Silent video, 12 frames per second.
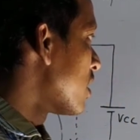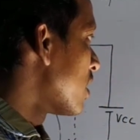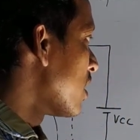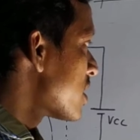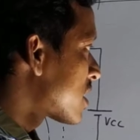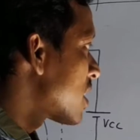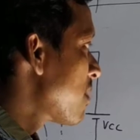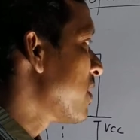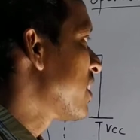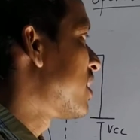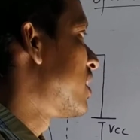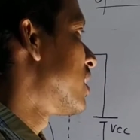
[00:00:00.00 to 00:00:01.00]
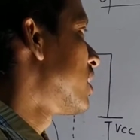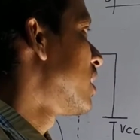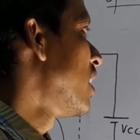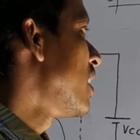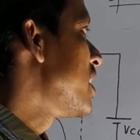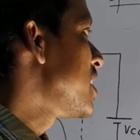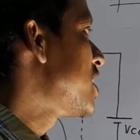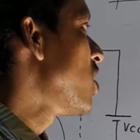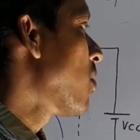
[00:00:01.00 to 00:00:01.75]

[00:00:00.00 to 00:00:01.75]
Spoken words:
establish the DC